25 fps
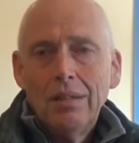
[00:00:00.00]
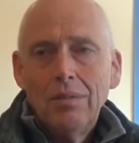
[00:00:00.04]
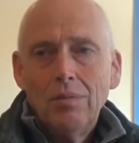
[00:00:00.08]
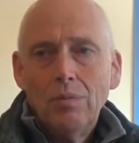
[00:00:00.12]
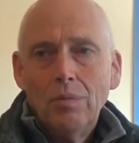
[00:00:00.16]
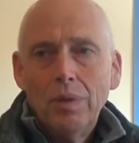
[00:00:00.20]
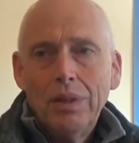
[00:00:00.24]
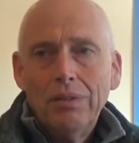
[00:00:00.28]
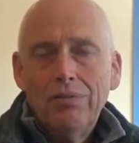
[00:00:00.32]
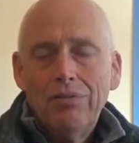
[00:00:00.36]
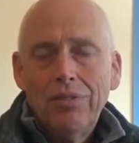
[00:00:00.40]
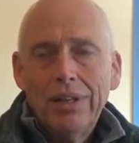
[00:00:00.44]

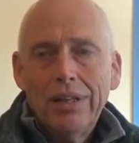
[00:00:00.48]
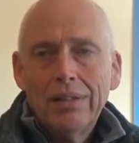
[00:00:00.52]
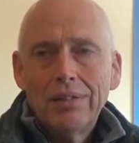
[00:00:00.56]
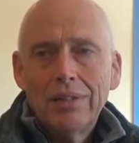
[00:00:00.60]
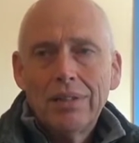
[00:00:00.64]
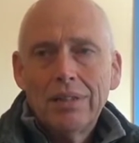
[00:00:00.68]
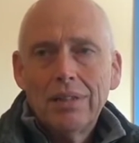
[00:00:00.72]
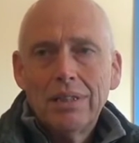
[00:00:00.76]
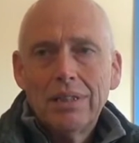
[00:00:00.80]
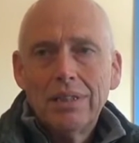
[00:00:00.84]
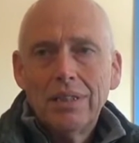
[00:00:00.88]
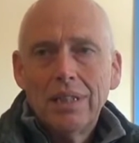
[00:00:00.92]
We felt
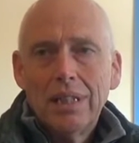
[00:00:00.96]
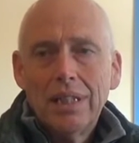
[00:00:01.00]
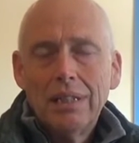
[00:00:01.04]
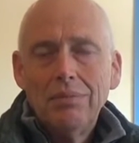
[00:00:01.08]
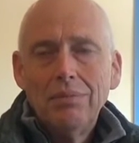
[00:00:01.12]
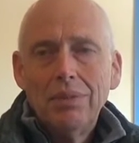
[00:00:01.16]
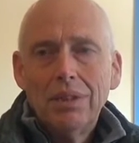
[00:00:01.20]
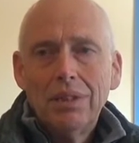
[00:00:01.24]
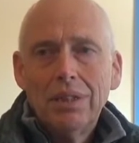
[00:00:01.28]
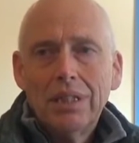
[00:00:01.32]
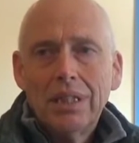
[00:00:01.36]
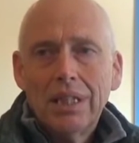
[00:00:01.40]
at the
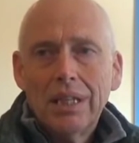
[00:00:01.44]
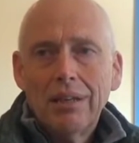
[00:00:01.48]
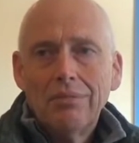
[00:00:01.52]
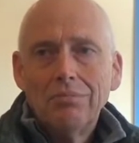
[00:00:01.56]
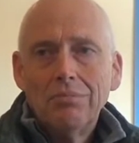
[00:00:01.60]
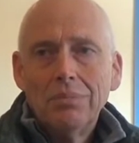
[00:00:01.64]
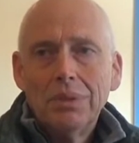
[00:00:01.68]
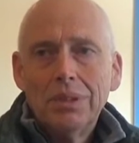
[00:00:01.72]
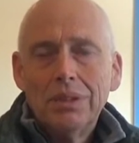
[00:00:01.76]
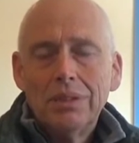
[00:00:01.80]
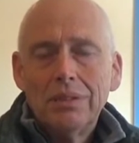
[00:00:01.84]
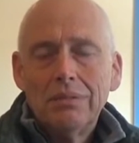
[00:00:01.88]
time that the
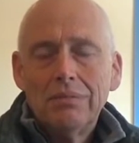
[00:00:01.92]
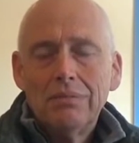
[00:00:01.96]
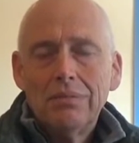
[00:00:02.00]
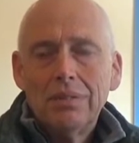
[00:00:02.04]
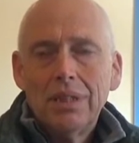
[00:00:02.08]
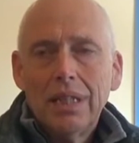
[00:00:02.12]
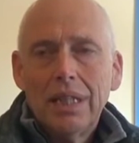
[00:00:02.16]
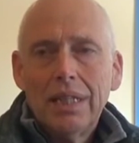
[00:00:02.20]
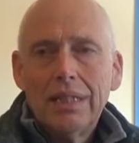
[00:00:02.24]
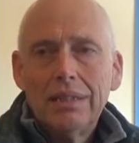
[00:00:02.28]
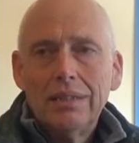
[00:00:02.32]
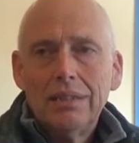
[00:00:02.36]
government
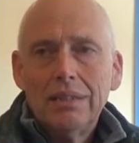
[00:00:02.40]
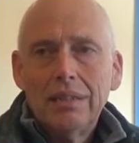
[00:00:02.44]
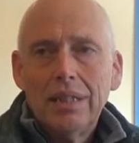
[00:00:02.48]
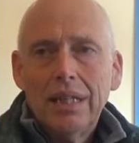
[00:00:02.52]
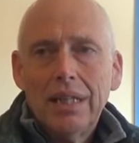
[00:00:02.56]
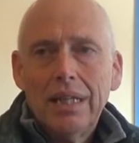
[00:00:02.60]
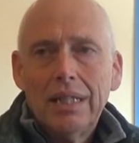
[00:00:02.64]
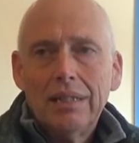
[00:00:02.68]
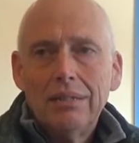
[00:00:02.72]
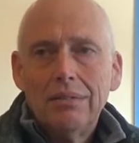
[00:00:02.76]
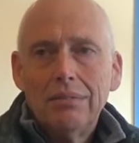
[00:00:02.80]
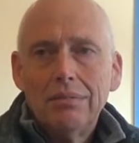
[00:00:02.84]

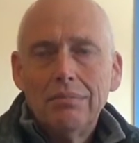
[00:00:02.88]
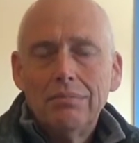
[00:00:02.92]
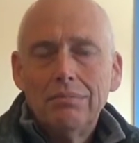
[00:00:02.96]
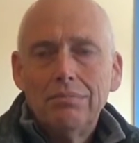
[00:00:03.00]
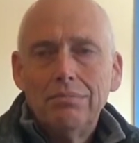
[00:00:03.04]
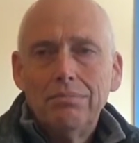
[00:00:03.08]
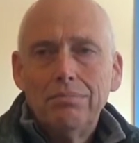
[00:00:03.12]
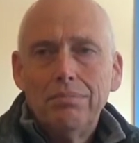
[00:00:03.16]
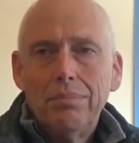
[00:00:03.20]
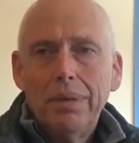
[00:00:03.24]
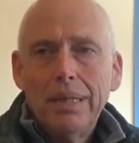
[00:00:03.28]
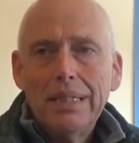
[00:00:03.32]
had
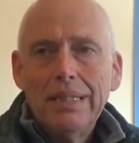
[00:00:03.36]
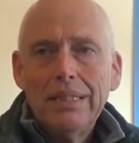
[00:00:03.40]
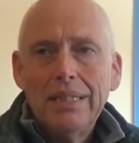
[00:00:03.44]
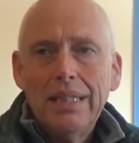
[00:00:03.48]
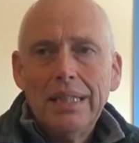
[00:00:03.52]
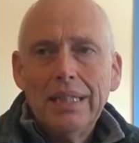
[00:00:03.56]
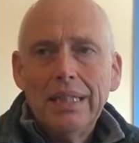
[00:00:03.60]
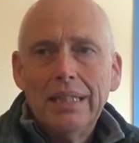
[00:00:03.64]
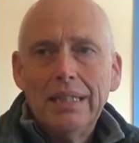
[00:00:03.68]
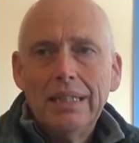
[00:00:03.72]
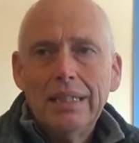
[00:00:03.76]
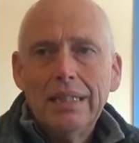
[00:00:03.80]

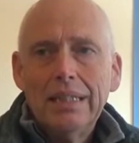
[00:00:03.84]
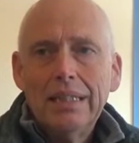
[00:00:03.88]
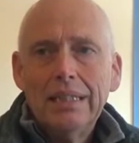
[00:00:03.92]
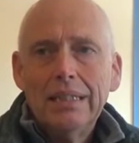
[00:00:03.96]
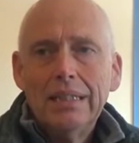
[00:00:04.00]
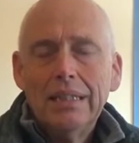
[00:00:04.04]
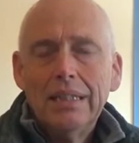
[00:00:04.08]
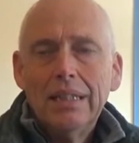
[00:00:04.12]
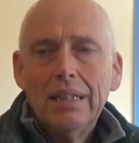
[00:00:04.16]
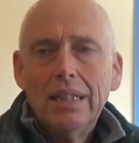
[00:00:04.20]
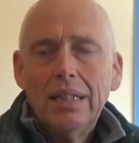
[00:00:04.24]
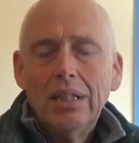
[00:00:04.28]

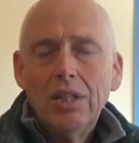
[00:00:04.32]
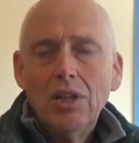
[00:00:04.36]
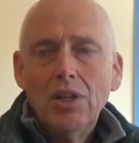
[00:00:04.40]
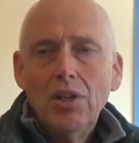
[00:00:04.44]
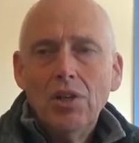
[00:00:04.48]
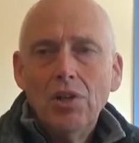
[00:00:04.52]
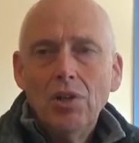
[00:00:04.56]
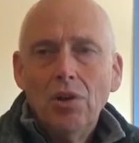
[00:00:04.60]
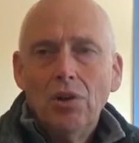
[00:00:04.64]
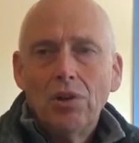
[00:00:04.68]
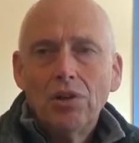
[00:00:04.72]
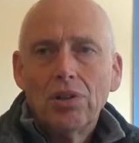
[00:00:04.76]
basically
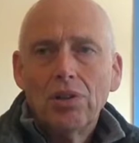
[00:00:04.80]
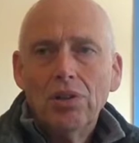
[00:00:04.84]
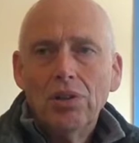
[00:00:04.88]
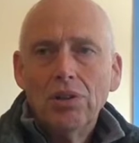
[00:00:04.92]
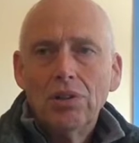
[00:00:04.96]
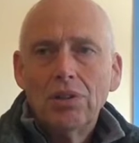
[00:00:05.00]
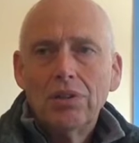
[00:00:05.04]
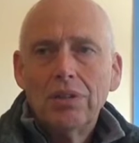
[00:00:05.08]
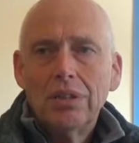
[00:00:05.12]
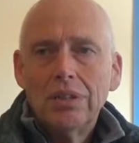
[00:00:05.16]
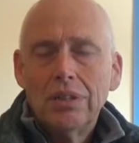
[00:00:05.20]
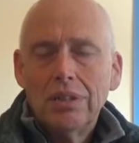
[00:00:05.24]
not
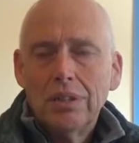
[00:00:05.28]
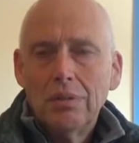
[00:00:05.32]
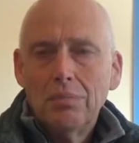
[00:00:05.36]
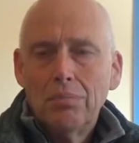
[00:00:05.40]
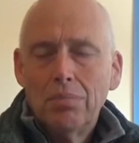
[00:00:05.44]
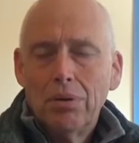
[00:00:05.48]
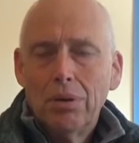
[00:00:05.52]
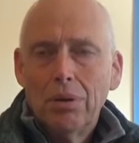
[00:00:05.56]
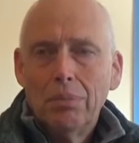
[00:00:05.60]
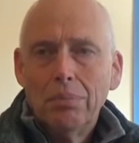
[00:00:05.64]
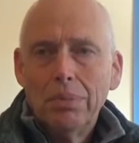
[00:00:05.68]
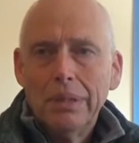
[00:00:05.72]
looked at it
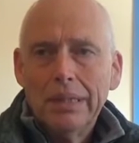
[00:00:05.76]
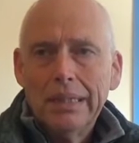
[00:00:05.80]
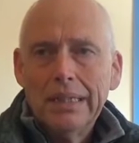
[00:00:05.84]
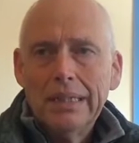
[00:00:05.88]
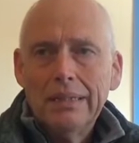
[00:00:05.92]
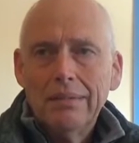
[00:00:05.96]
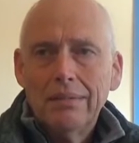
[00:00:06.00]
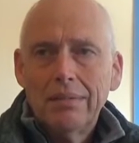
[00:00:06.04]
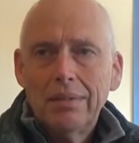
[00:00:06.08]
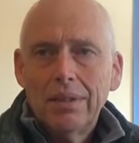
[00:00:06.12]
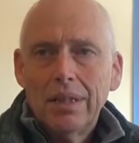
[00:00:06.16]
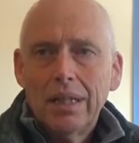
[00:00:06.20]

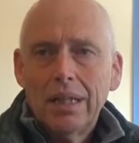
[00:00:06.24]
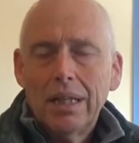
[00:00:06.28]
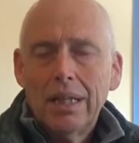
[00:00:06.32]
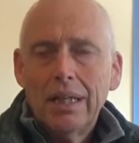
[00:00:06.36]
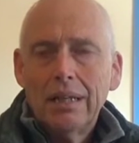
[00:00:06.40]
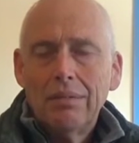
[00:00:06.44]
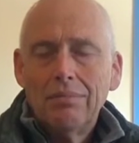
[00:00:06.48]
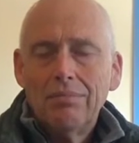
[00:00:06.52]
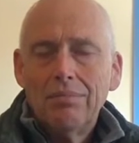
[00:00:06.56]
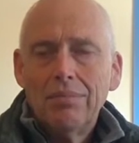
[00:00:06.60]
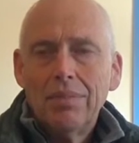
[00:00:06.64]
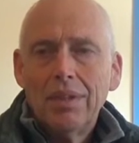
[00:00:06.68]
properly,
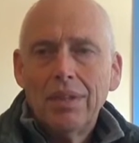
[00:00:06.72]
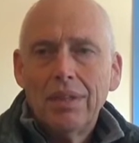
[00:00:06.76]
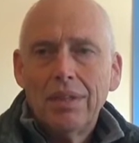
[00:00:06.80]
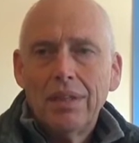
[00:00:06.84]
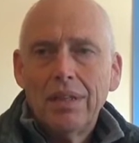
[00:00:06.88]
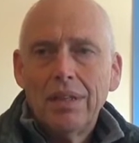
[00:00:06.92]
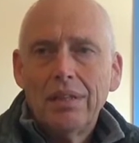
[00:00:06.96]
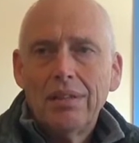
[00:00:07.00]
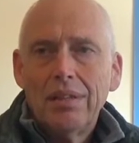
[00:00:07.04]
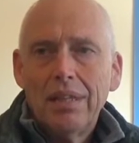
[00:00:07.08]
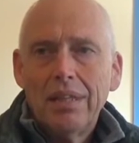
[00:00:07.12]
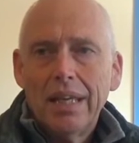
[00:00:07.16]

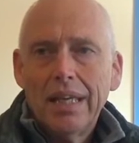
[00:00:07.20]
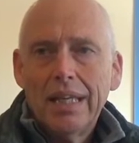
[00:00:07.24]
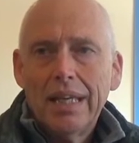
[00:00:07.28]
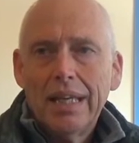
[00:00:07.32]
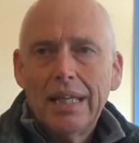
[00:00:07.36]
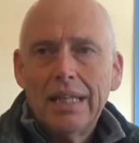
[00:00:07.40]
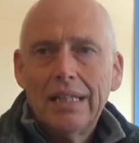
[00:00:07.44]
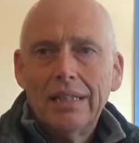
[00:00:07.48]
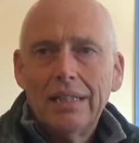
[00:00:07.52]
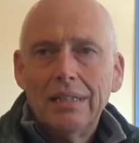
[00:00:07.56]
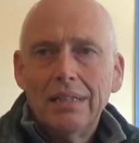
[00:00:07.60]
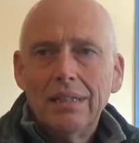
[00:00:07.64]
that they
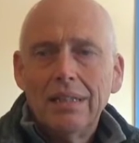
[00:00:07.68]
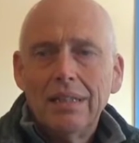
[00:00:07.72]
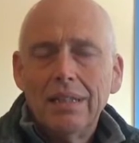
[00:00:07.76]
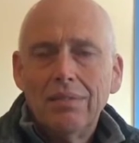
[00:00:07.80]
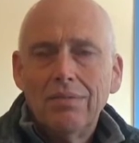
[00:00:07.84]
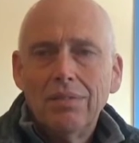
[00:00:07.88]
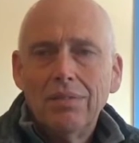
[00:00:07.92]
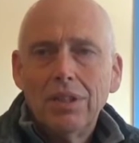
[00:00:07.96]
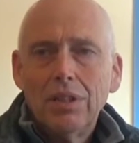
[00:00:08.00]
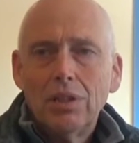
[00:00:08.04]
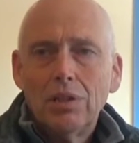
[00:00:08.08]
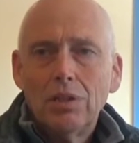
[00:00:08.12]
had
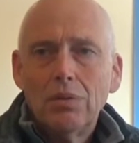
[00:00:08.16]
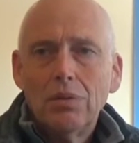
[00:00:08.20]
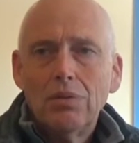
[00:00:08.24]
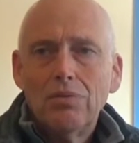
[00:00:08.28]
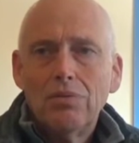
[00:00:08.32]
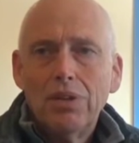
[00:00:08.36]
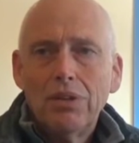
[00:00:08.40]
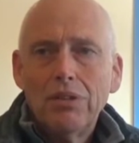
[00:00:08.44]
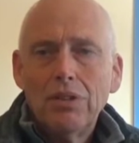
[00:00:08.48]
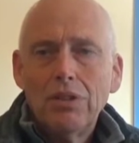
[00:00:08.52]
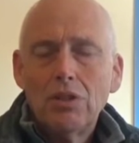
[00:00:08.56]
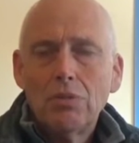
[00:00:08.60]
given it to a
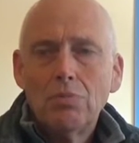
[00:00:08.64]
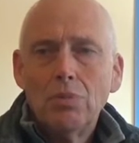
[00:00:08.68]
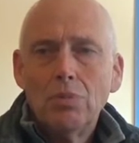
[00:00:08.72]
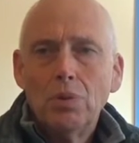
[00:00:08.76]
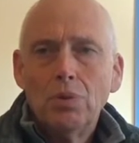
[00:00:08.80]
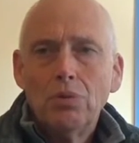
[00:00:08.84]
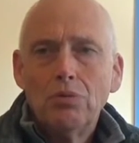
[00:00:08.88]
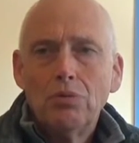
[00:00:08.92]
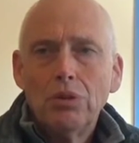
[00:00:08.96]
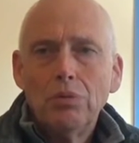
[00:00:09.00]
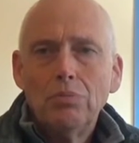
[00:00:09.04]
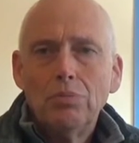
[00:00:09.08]
very
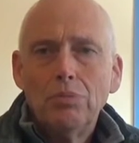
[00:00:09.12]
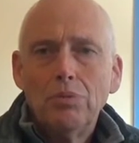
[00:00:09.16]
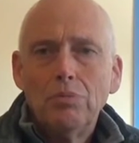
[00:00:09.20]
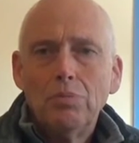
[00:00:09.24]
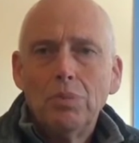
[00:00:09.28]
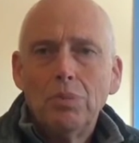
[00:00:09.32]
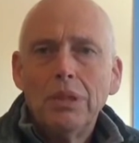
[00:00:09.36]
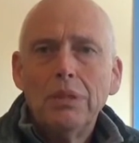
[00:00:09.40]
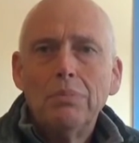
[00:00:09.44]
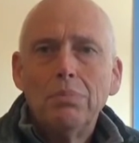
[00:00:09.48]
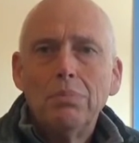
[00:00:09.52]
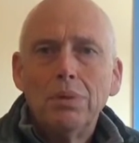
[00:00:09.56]
small group of
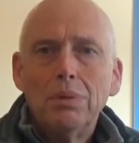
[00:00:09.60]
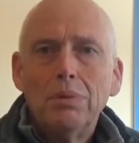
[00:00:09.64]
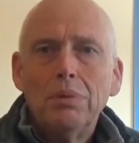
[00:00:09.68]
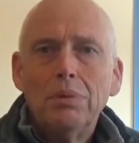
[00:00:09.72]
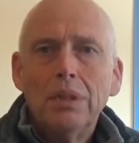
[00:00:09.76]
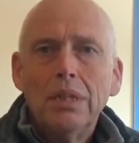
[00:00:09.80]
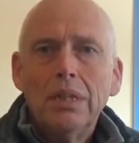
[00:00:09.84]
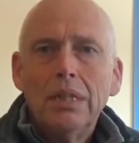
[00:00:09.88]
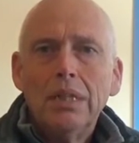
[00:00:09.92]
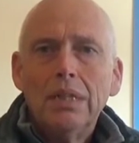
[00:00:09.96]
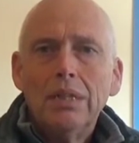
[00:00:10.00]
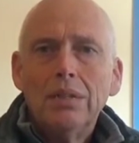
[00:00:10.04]
people
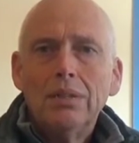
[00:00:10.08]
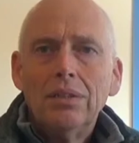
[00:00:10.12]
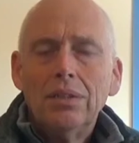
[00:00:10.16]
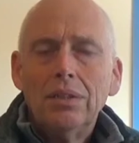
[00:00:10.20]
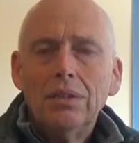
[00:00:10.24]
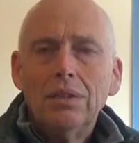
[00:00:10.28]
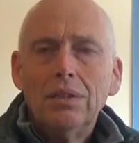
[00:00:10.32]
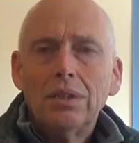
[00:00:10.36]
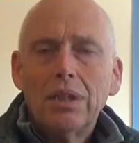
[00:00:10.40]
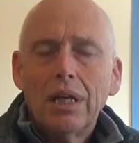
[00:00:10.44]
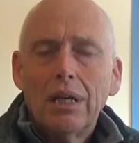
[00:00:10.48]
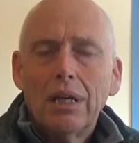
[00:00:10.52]

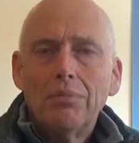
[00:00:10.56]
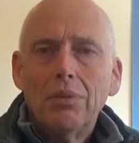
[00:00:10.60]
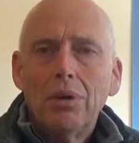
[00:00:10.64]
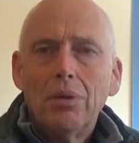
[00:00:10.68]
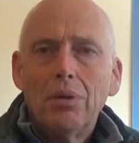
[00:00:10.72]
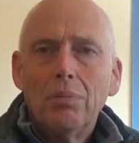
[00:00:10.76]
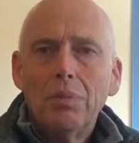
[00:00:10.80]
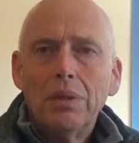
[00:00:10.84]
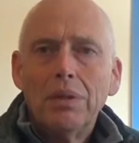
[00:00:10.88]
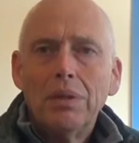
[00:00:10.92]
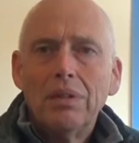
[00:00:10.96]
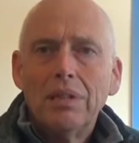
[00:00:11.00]
to come
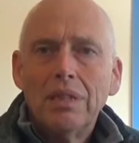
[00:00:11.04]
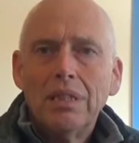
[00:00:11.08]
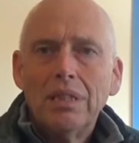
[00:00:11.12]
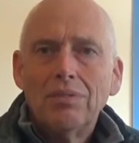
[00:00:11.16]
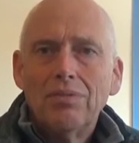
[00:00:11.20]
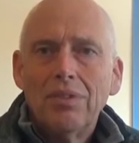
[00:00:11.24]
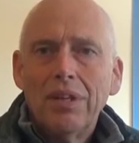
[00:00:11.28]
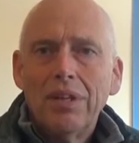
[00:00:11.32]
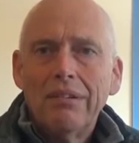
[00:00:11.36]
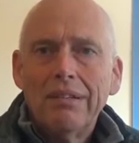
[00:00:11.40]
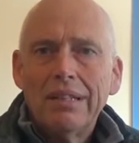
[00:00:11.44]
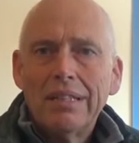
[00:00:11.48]
up with these
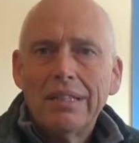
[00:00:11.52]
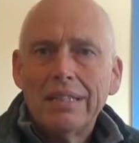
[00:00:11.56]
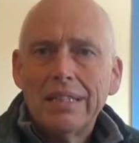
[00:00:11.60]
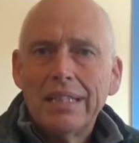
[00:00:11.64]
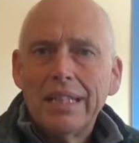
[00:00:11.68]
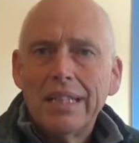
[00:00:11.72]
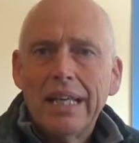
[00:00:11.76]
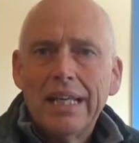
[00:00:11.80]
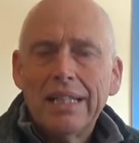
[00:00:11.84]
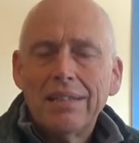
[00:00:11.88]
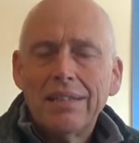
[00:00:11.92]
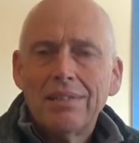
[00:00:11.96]
various
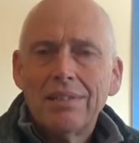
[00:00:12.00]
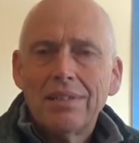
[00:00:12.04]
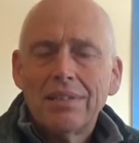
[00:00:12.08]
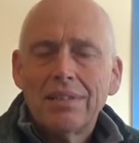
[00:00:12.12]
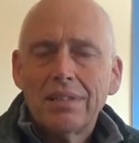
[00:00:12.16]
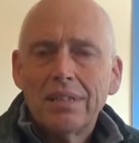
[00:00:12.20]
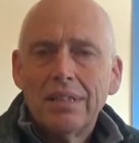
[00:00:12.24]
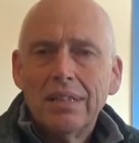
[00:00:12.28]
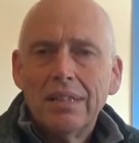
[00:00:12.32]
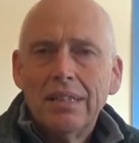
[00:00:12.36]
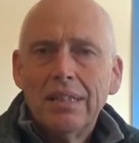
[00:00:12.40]
tests,